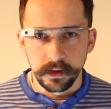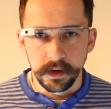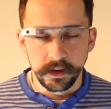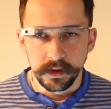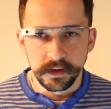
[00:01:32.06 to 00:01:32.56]

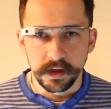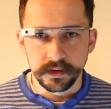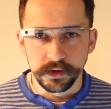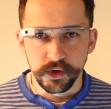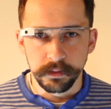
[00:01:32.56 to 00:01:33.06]
It, it
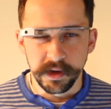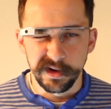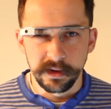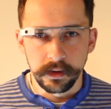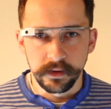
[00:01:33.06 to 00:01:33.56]
doesn't do it,
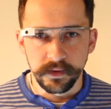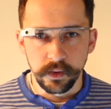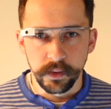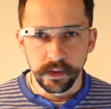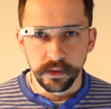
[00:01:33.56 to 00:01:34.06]
but if I
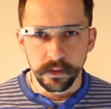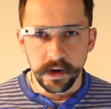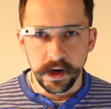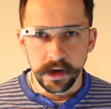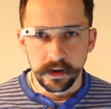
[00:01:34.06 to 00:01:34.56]
wink with
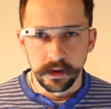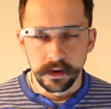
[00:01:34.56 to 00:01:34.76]
one eye,